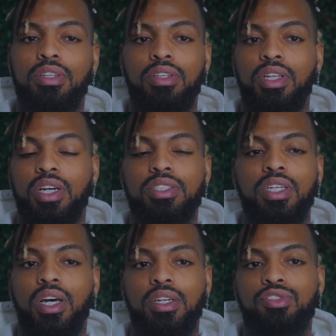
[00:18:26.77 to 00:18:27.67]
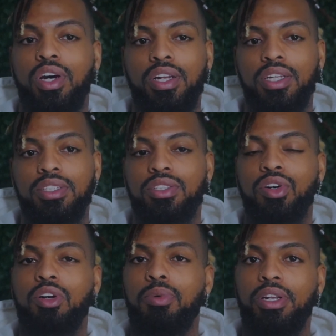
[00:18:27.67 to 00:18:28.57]
Like I said, I try not to
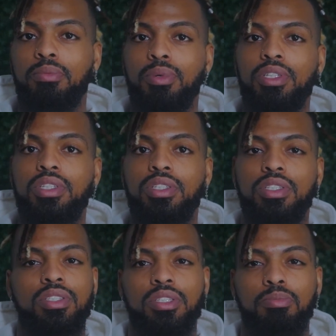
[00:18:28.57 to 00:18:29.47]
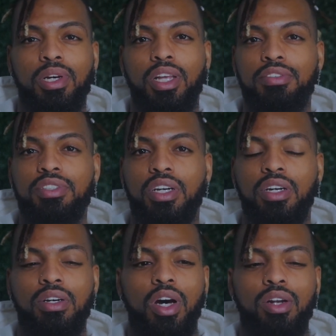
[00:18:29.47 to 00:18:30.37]
talk about it much because it's just my
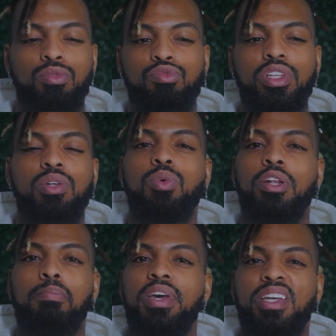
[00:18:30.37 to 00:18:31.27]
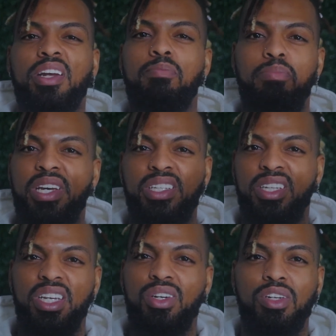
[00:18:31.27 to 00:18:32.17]
lifestyle. I don't really want to make it a big
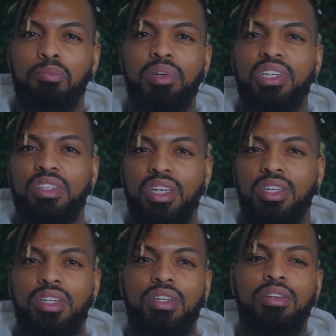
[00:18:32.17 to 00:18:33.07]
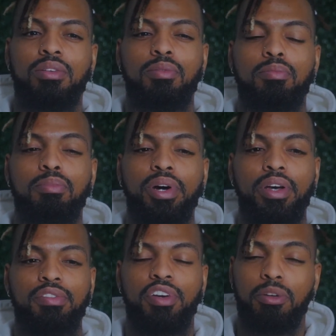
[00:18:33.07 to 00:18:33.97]
deal and a big thing.
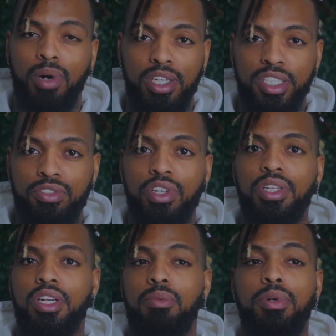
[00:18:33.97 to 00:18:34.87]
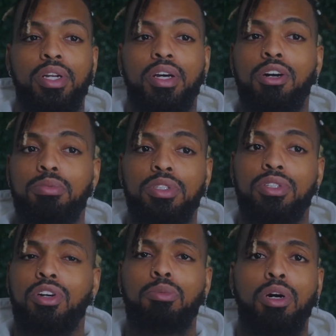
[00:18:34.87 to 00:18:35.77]
But if anybody's struggling, I'm here to help, to
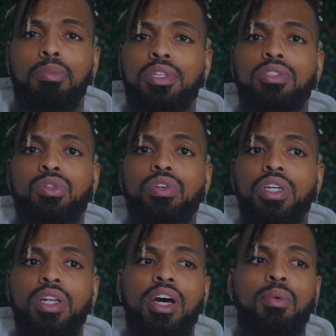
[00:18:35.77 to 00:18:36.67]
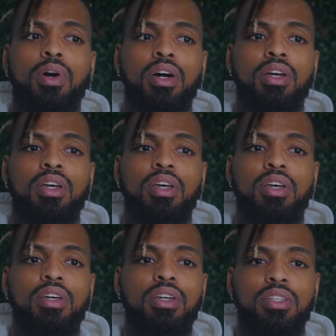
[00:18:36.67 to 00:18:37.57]
talk about my story and how I
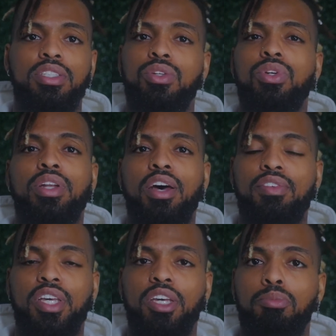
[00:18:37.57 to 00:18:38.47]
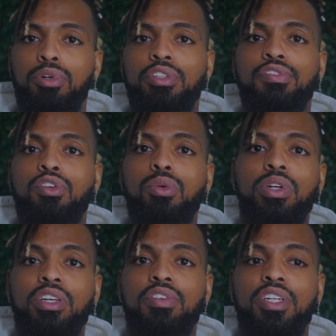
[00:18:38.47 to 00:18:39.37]
continue to navigate and push
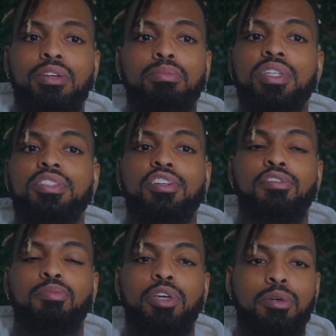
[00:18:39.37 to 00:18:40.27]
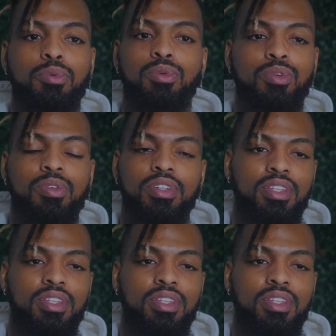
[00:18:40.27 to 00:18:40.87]
forward even in the midst of people